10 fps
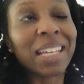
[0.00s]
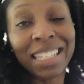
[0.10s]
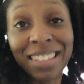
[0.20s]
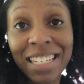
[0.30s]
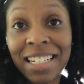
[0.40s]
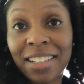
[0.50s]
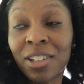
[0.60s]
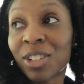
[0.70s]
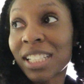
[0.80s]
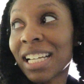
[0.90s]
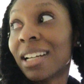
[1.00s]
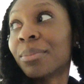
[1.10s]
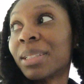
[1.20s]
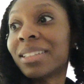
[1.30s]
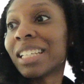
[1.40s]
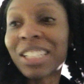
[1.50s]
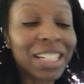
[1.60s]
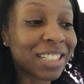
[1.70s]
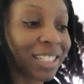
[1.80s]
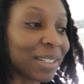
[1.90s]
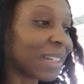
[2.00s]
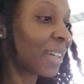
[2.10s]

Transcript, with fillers: extended learning time, but they changed it.